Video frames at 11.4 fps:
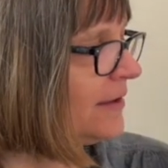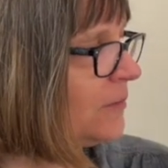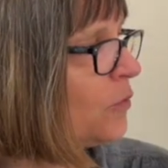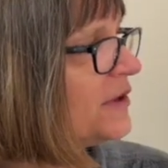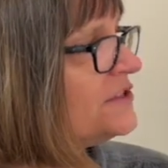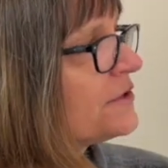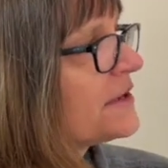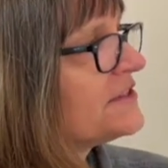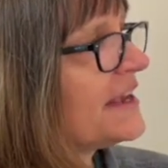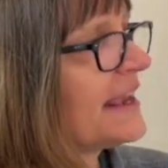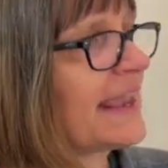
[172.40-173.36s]
Once you
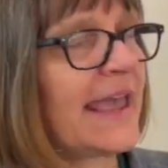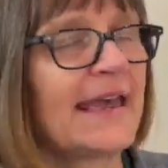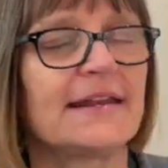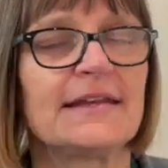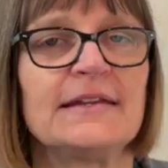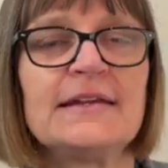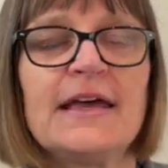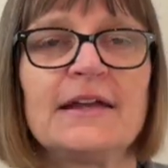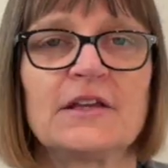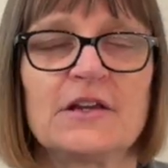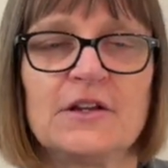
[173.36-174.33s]
can say canon
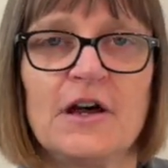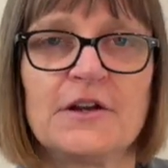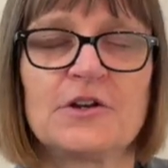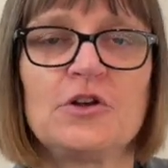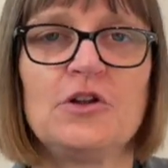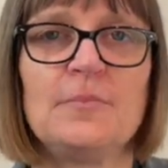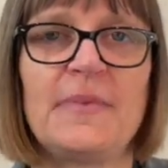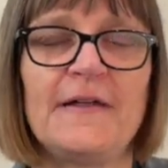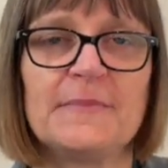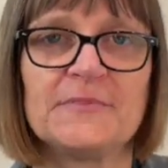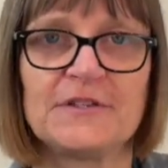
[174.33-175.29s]
and canonical
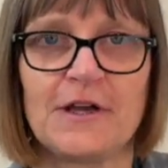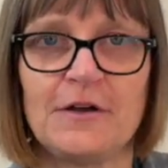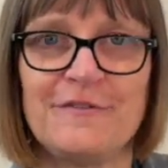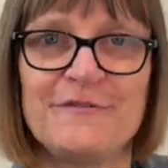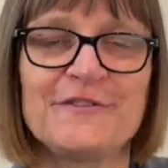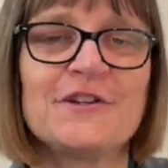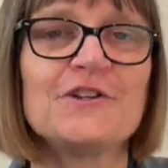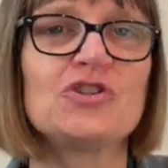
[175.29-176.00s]
by themselves,